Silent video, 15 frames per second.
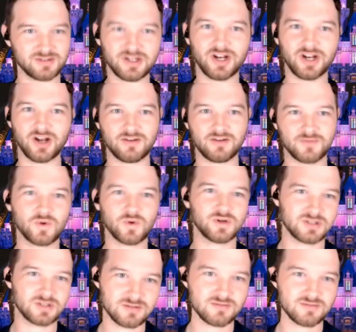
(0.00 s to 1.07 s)
you know, of
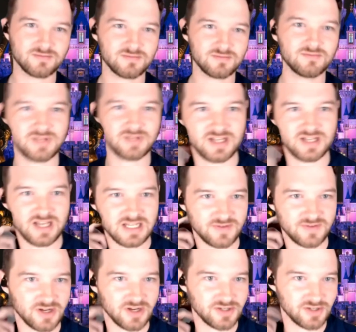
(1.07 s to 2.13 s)
course is
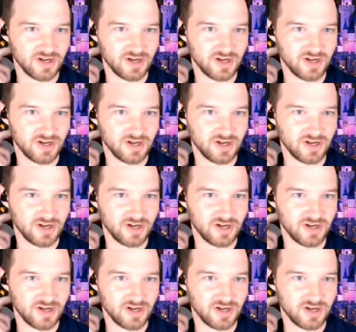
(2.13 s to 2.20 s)
very true.